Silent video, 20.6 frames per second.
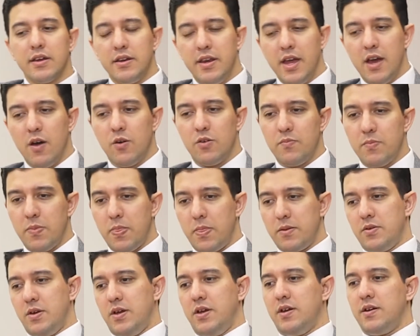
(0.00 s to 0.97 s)
Now,
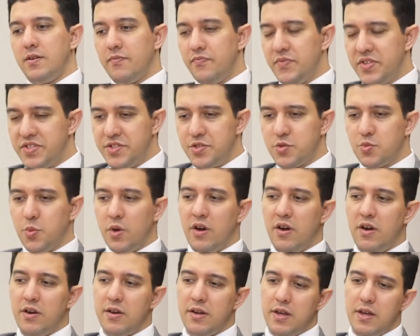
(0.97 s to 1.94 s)
this is
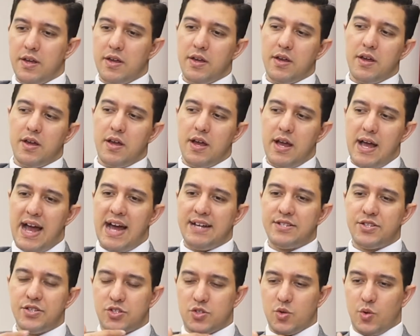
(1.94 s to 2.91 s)
where,
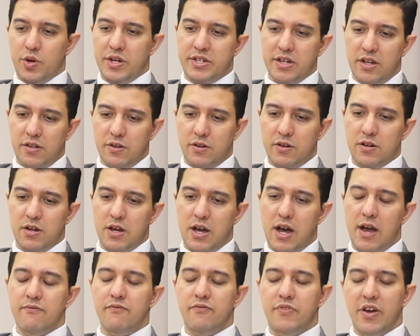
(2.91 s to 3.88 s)
as a storyteller,
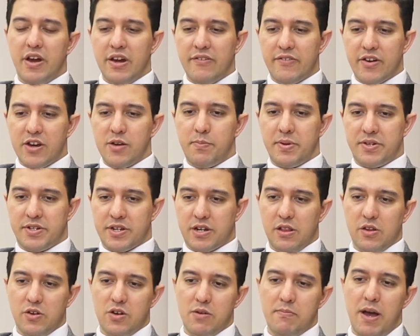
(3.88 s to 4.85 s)
I'm very, very
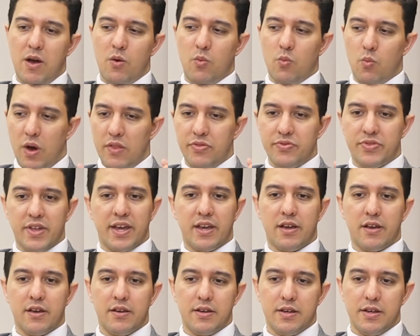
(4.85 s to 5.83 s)
particular about one
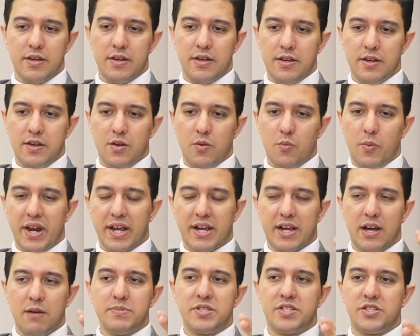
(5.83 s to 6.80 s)
thing when it
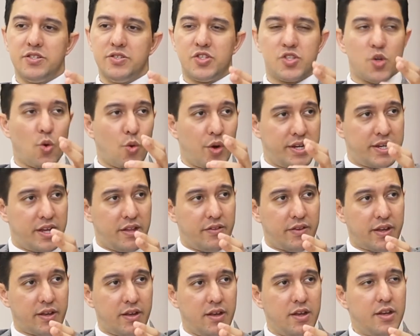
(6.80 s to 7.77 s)
comes to
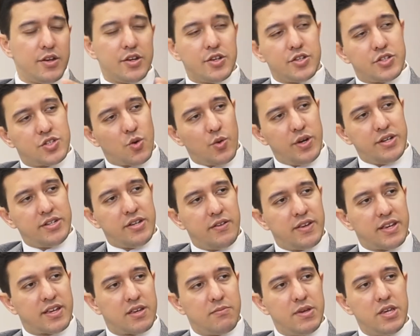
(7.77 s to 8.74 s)
storytelling.
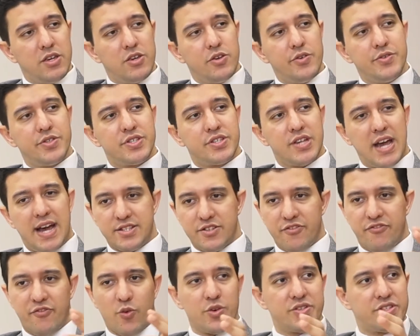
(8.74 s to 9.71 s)
Storytelling can be used as
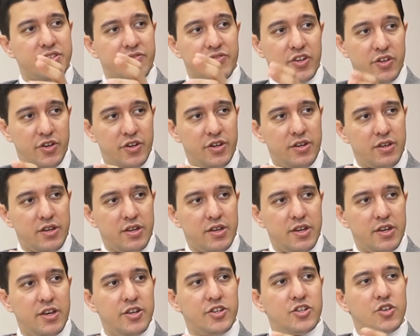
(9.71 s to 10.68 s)
a force of good
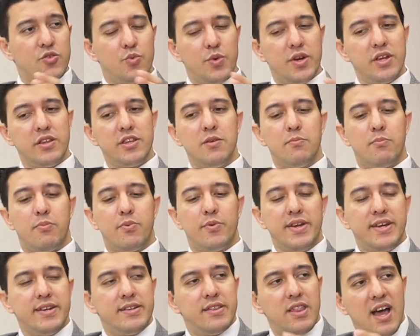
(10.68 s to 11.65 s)
to really
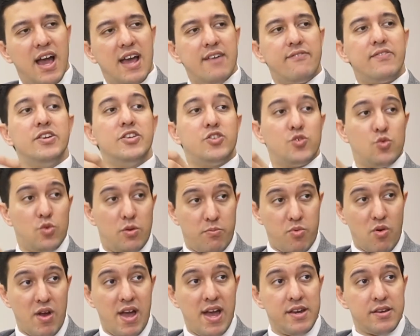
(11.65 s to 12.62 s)
breathe life into a
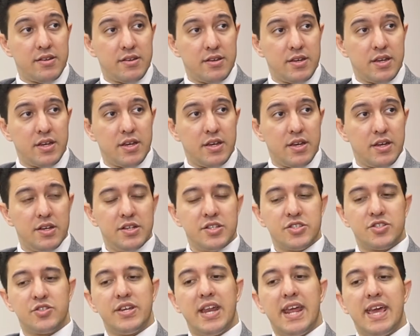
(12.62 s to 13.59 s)
brand,
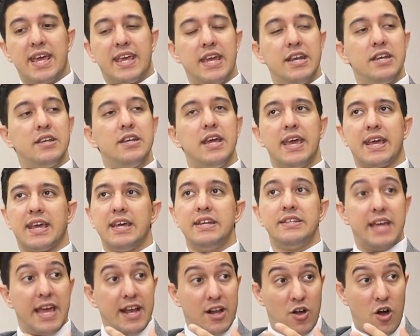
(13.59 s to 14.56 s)
so that it can
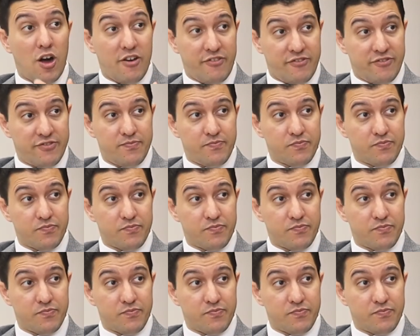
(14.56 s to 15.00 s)
take off.